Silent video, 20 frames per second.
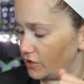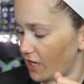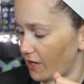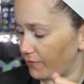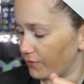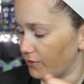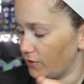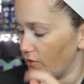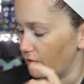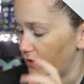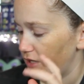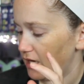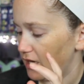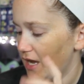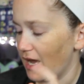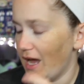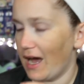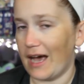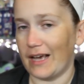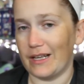Chef
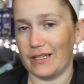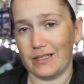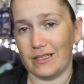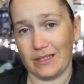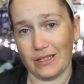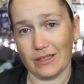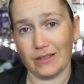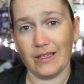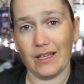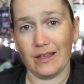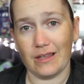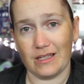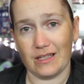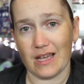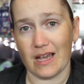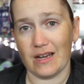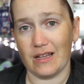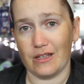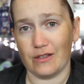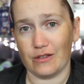Louie. I still
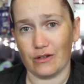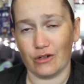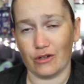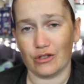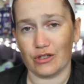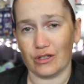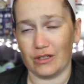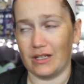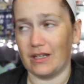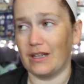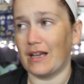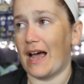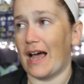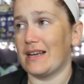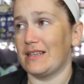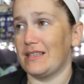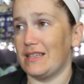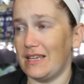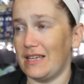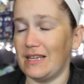need the 10-inch
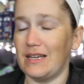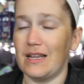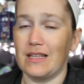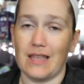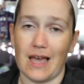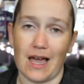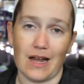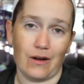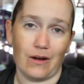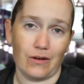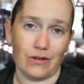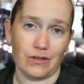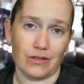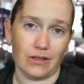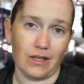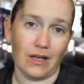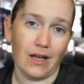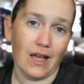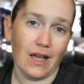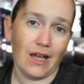Ursula. I need that
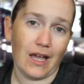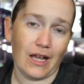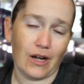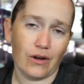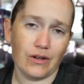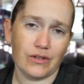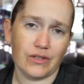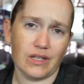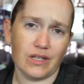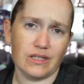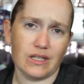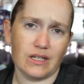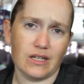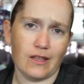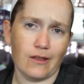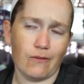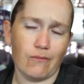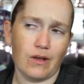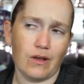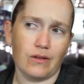Ursula. And Ursula
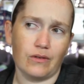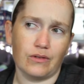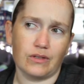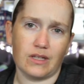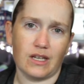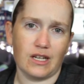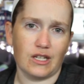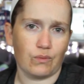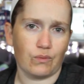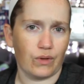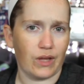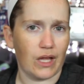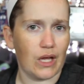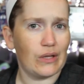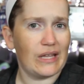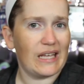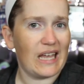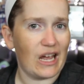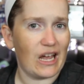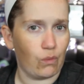is another one of those things
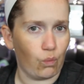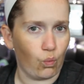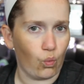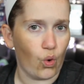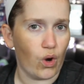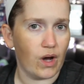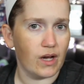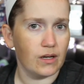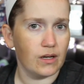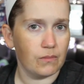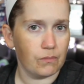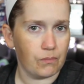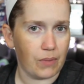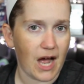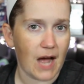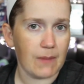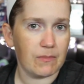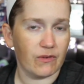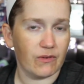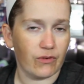where they only had
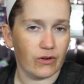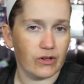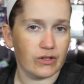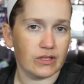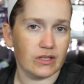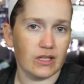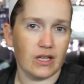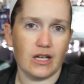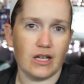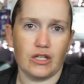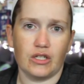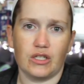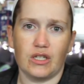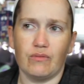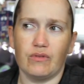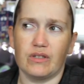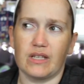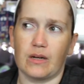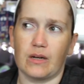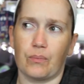one Pop of Ursula,
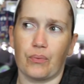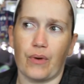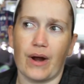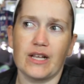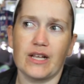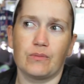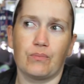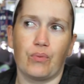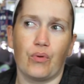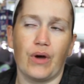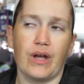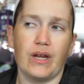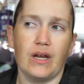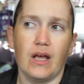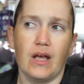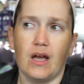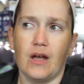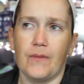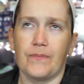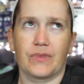and she was at a price
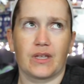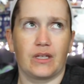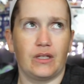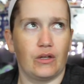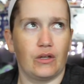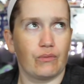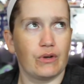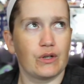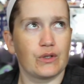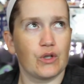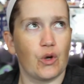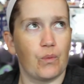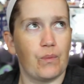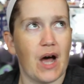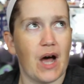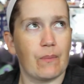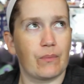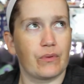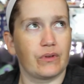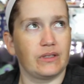point, the
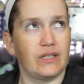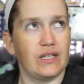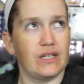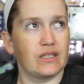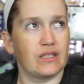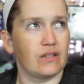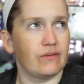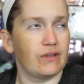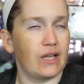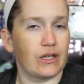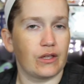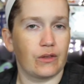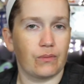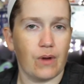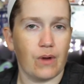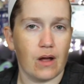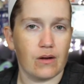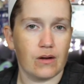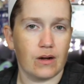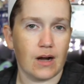original Pop release, of
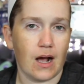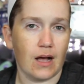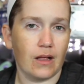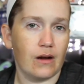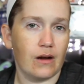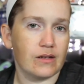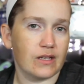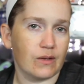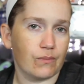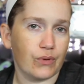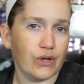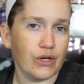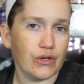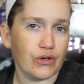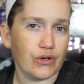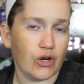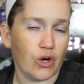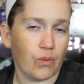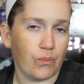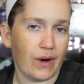like $300. I'm
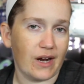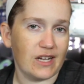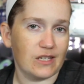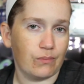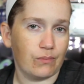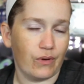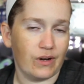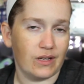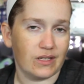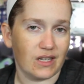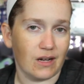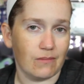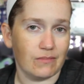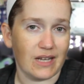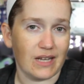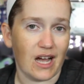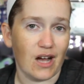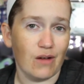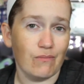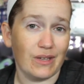pretty sure her price point
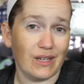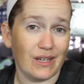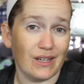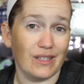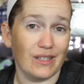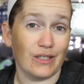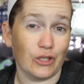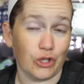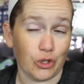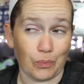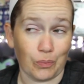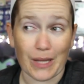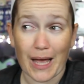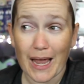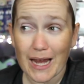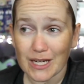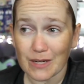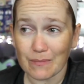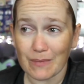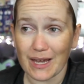has come down because
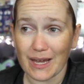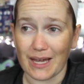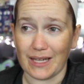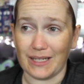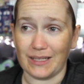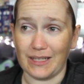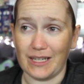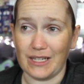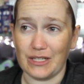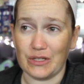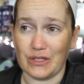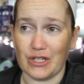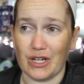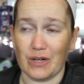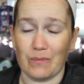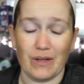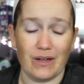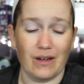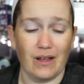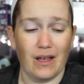supply and demand, ladies
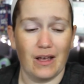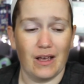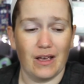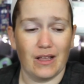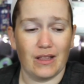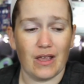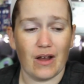and gentlemen.